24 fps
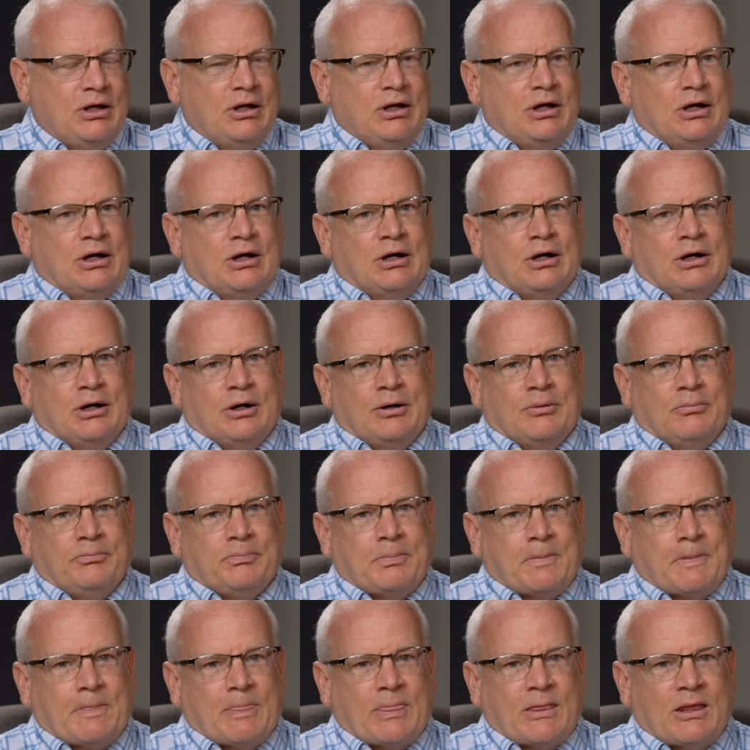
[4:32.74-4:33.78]
um,
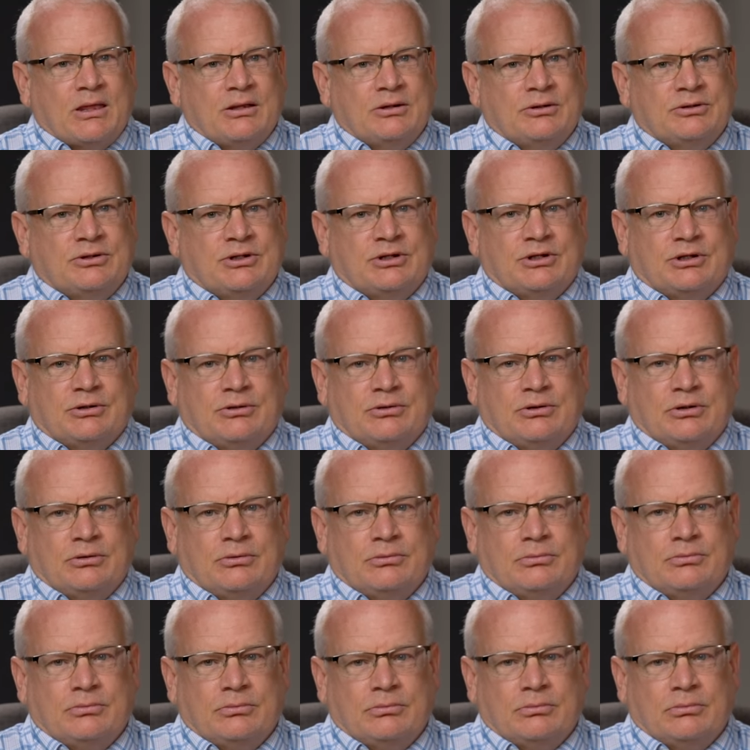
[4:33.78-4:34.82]
the,
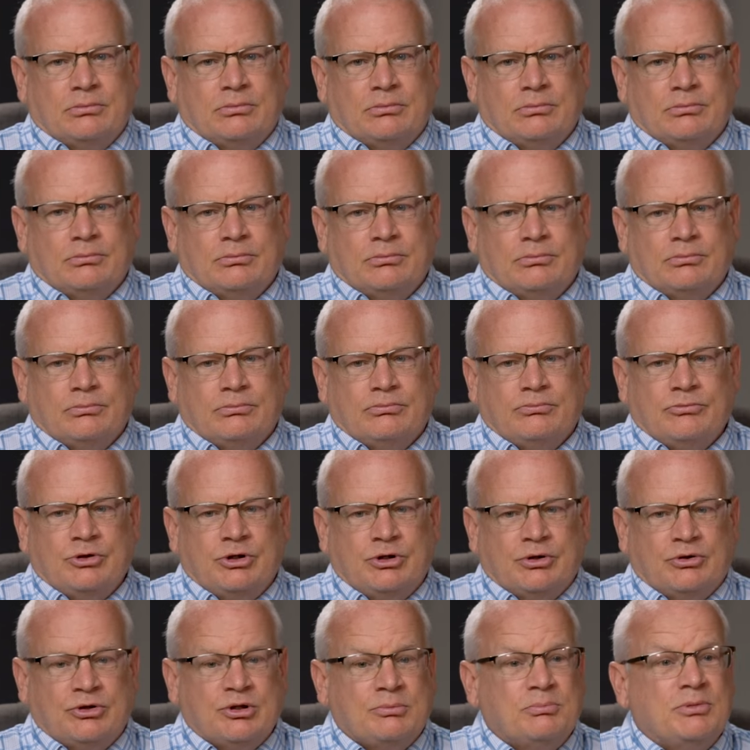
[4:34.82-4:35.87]
you
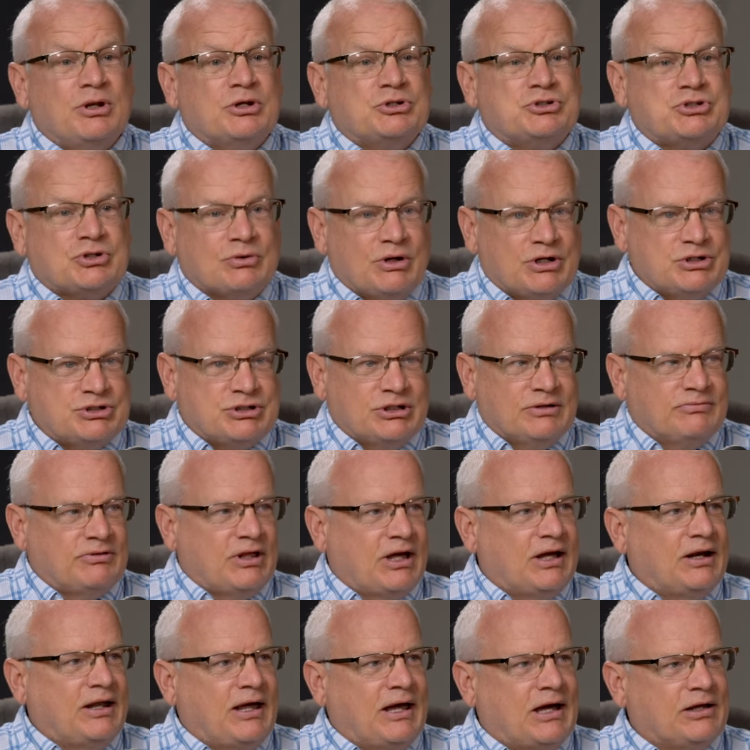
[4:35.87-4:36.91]
know, the administration of
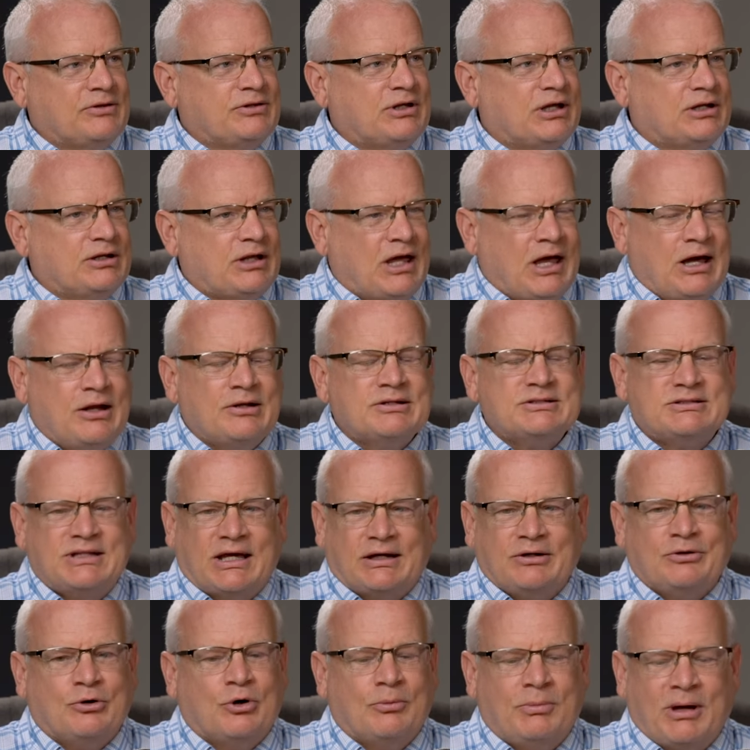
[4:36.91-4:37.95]
that, how that, mm-hmm. how does
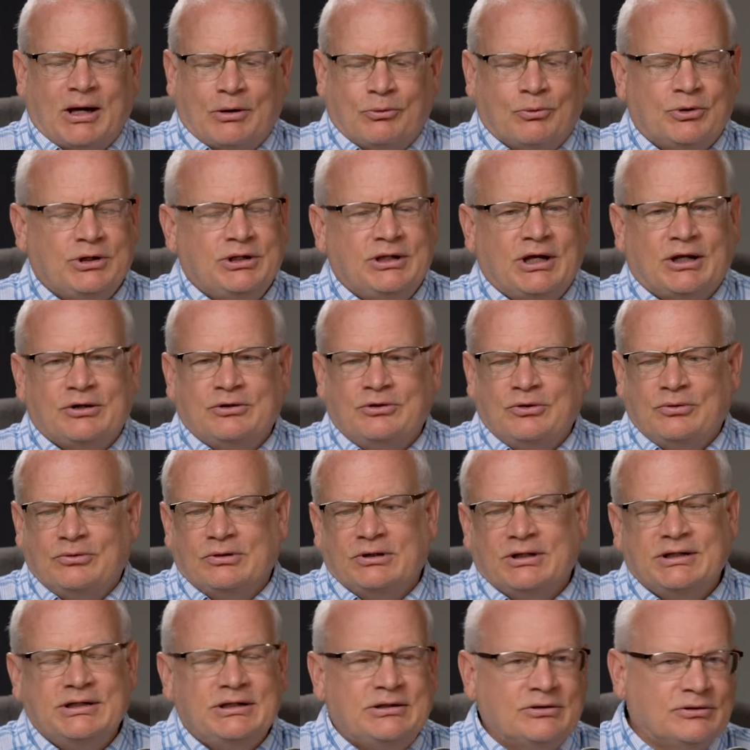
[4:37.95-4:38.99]
that go about? What do you got to do
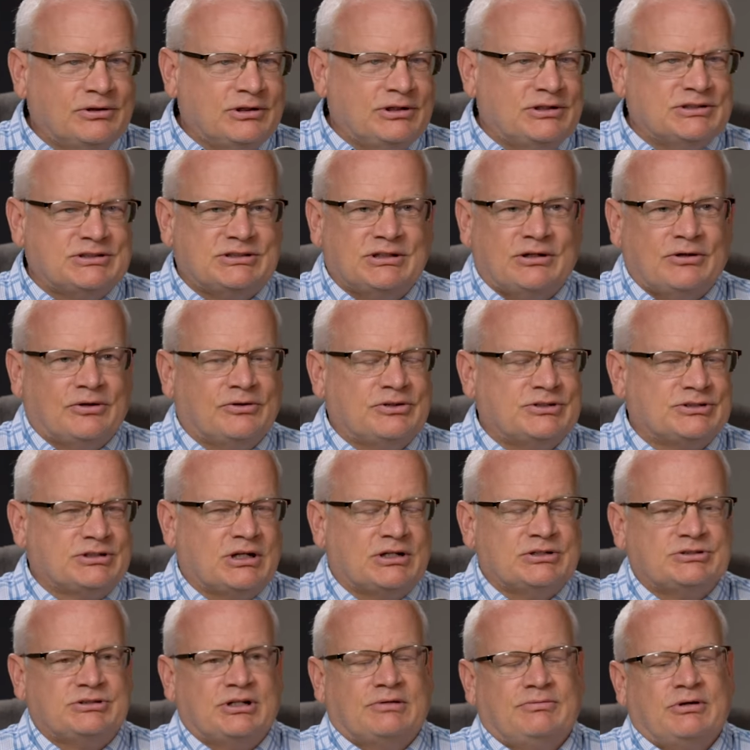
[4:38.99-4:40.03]
legally to set all this kind
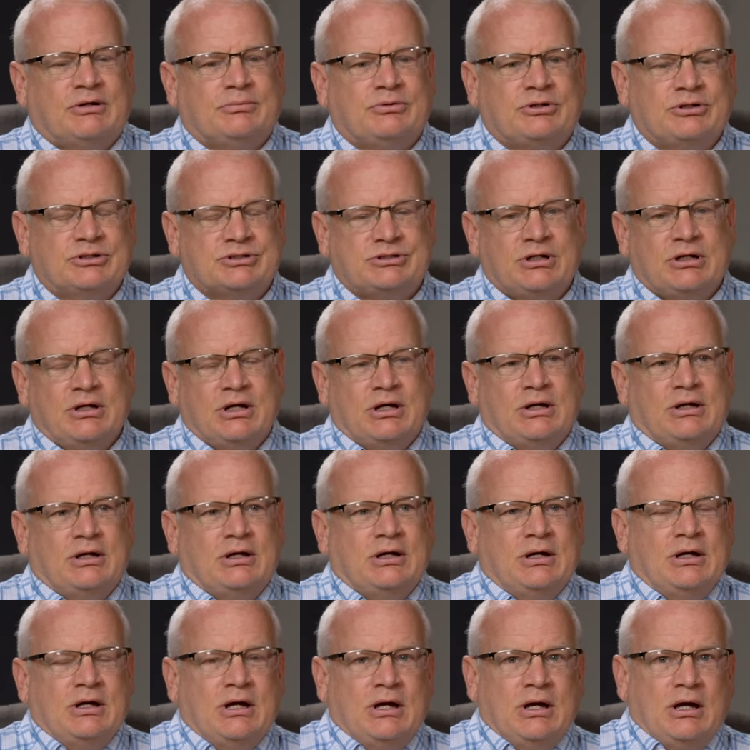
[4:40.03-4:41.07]
of stuff sure, up? The because practicals of
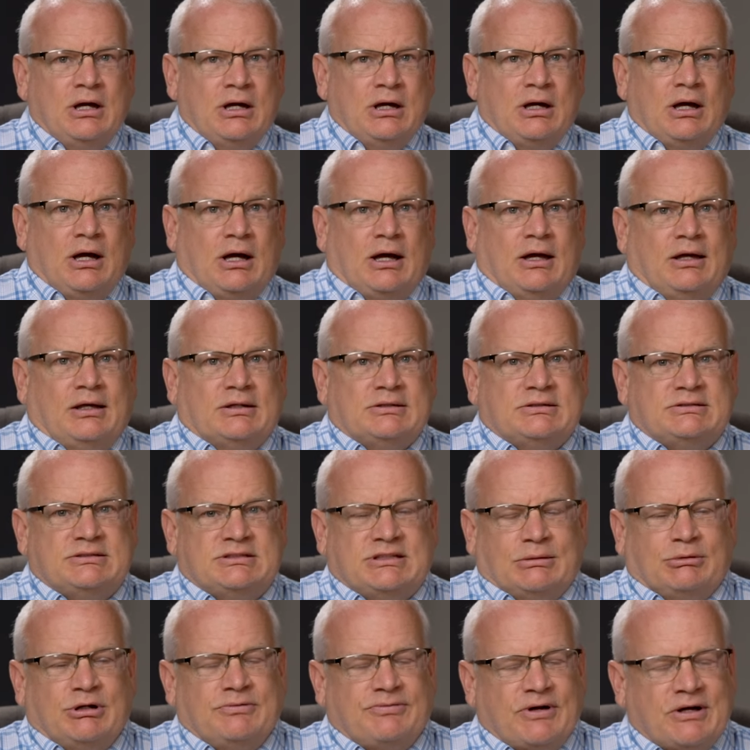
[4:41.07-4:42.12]
ministry. I had
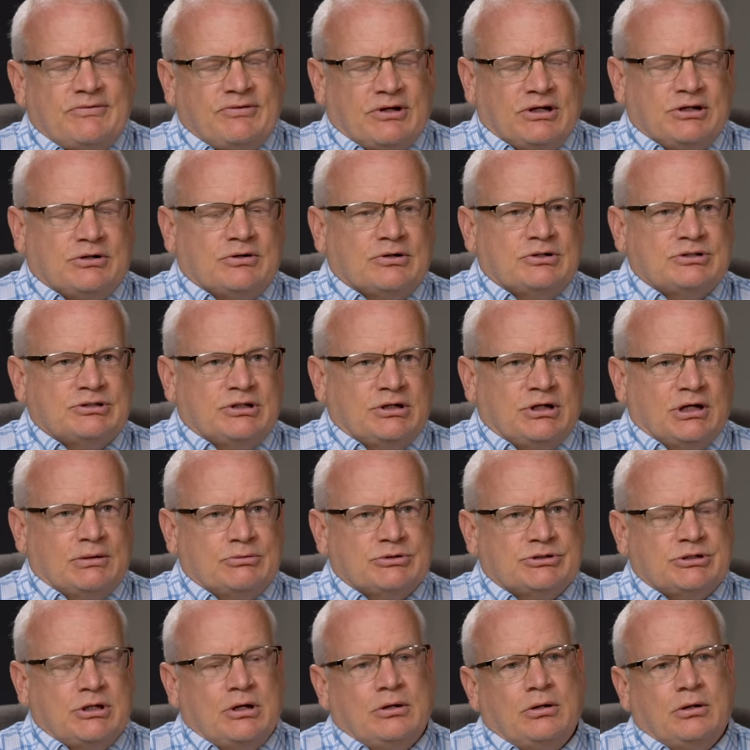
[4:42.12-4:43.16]
seventy-five acres that I
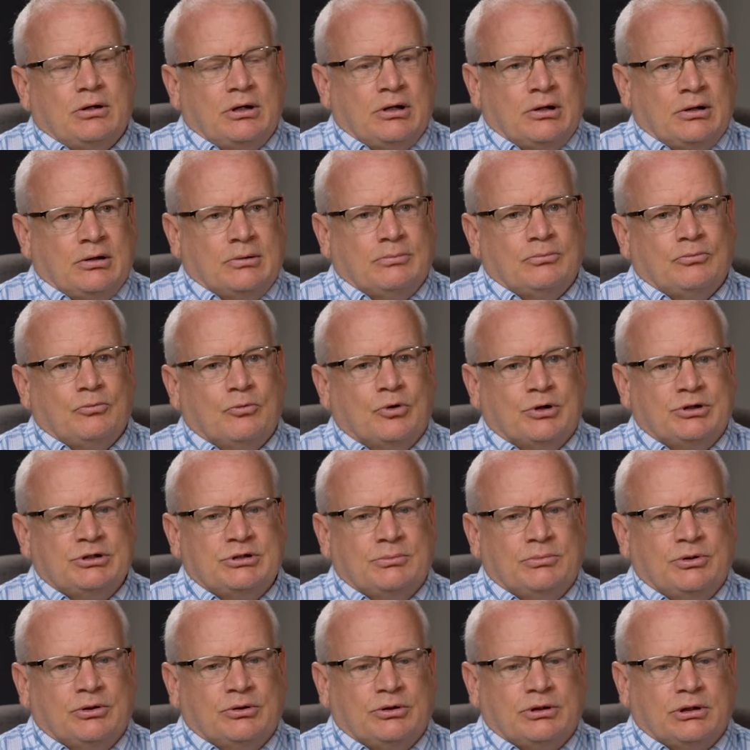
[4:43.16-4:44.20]
was um, wanting to
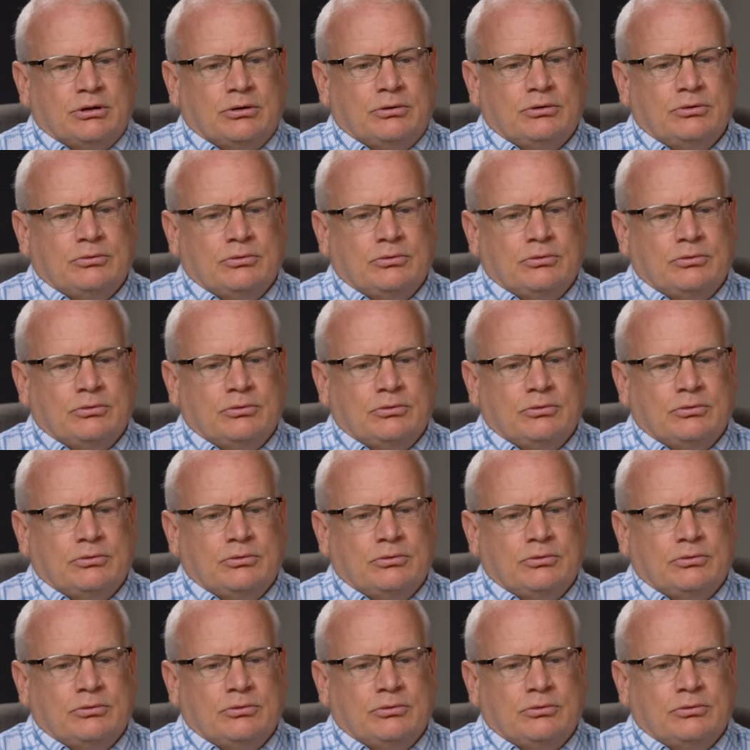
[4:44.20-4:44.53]
build a,